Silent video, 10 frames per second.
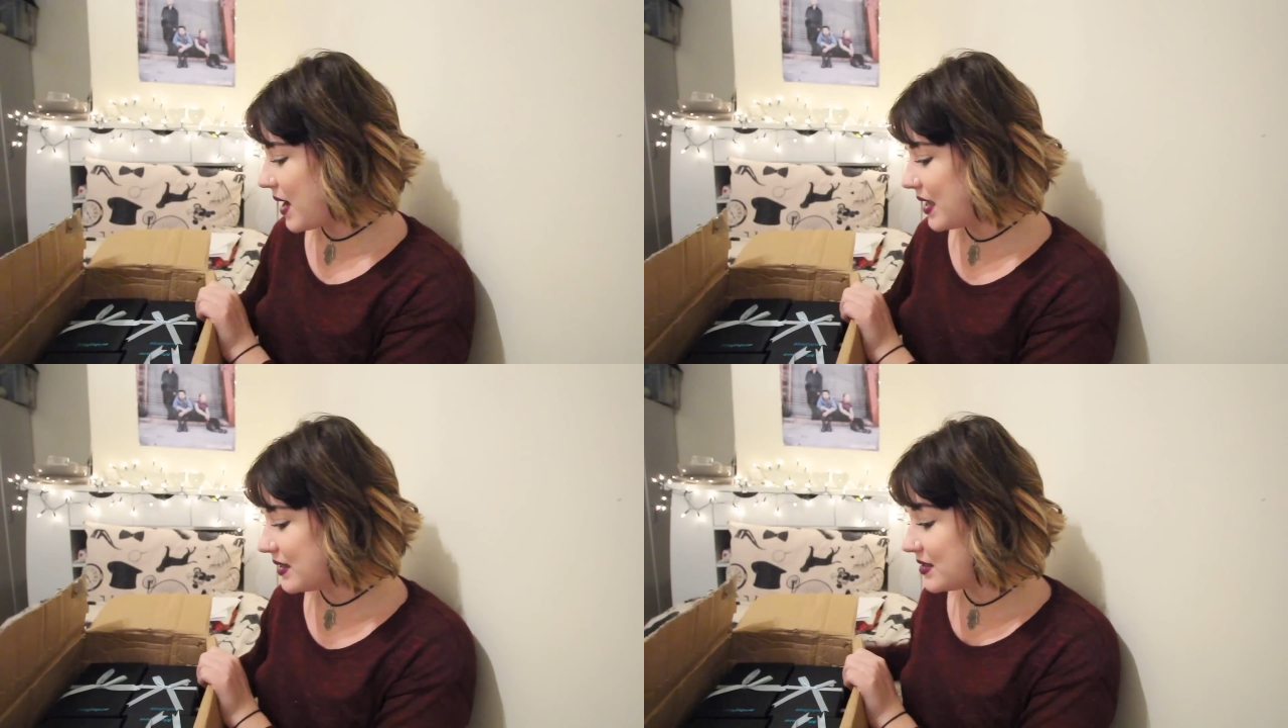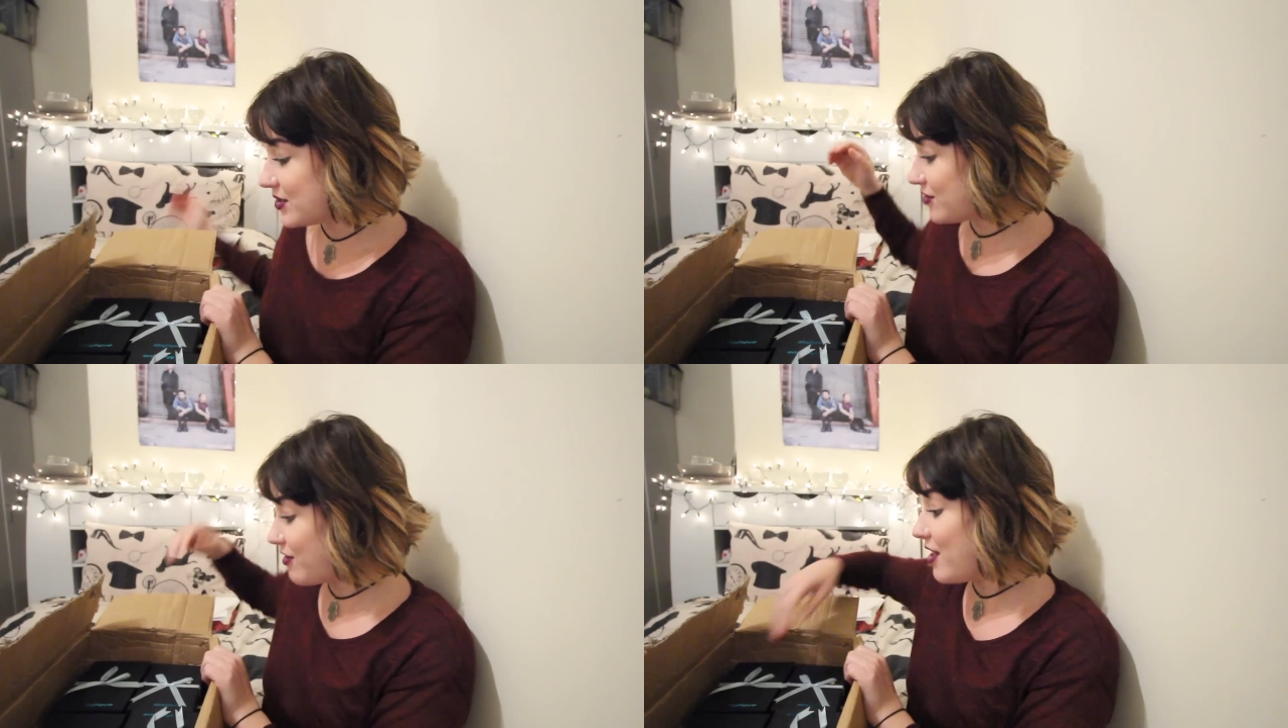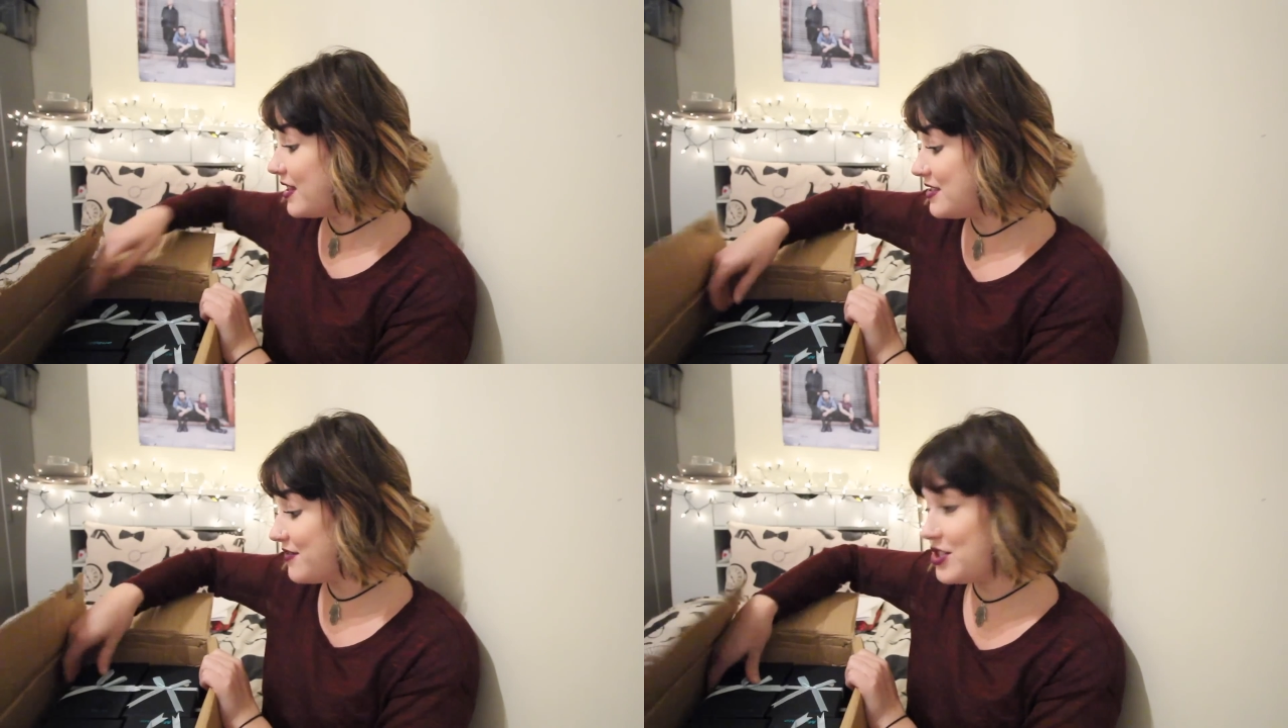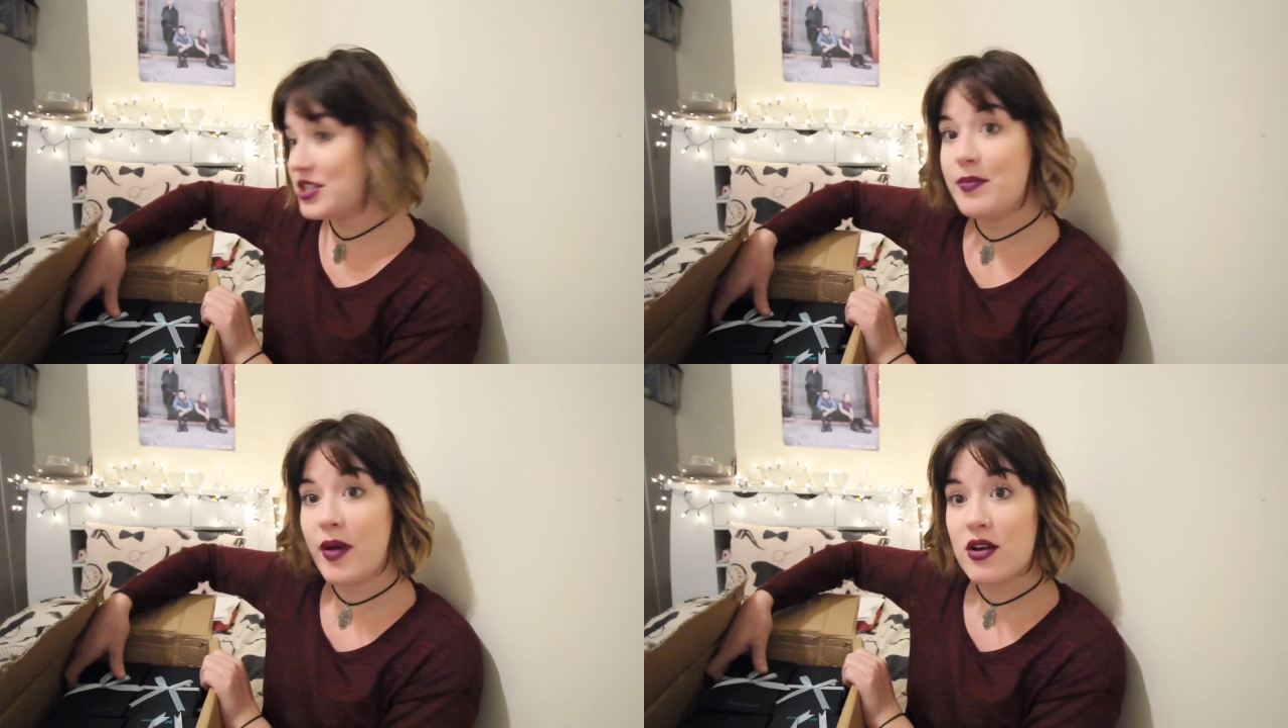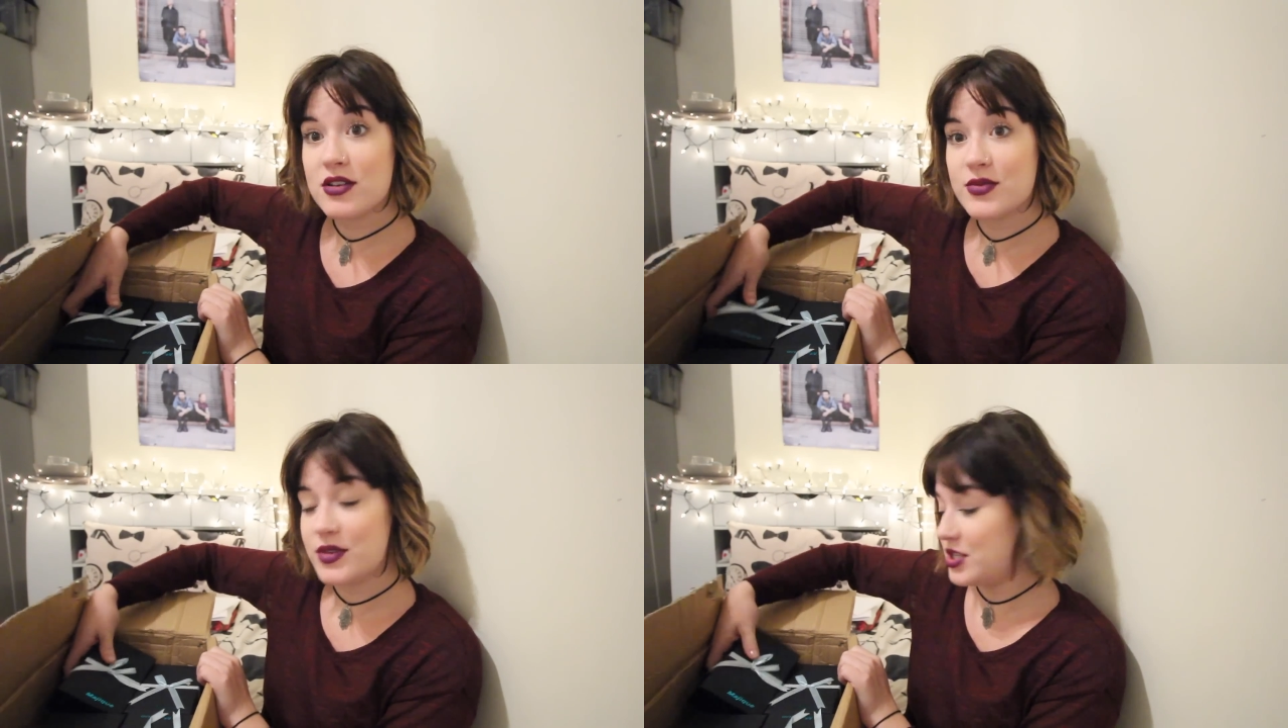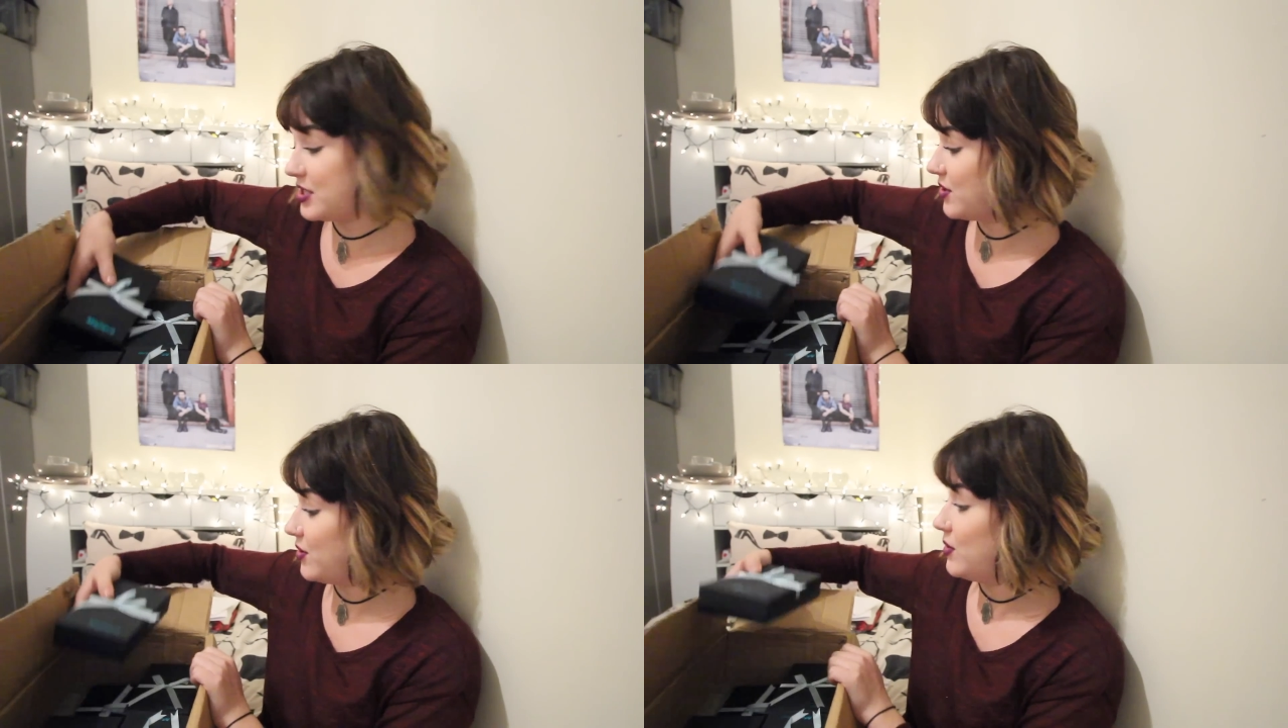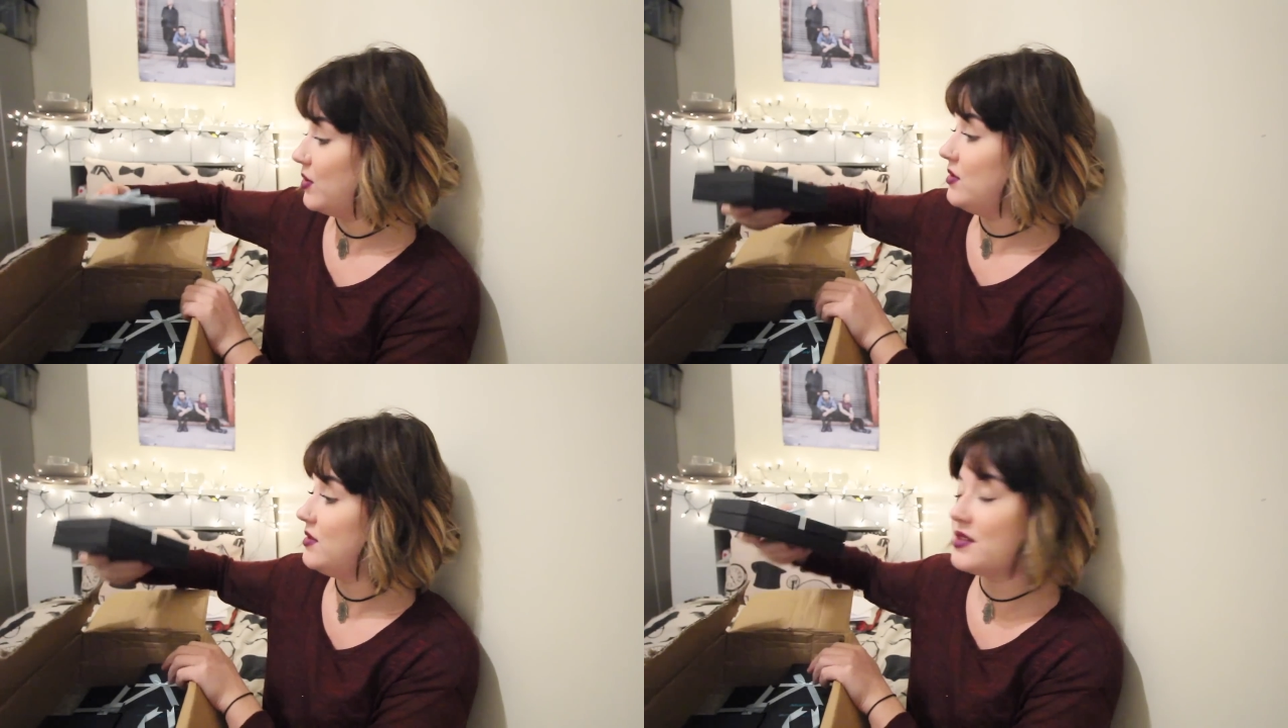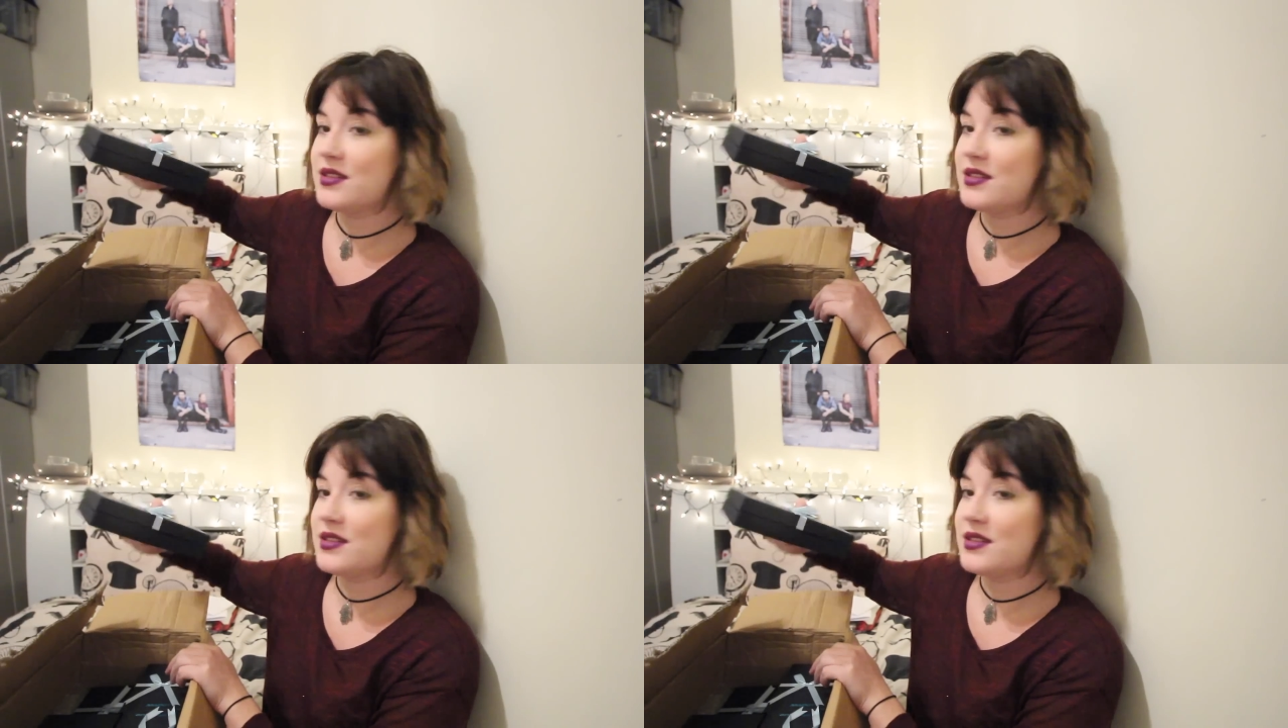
And they're all individually boxed, which is cool.